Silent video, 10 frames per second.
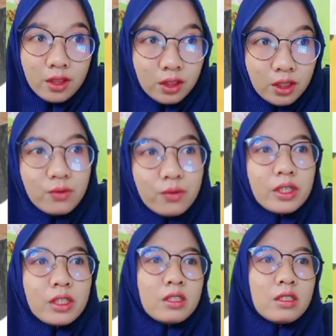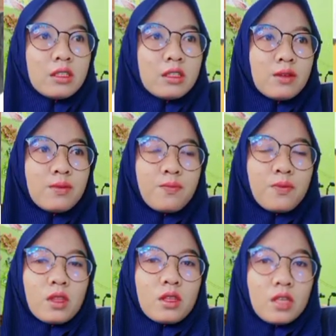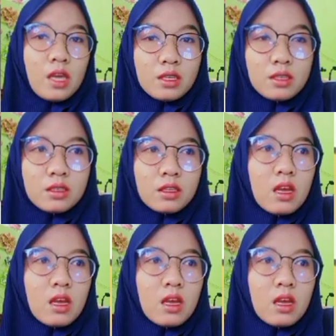new words is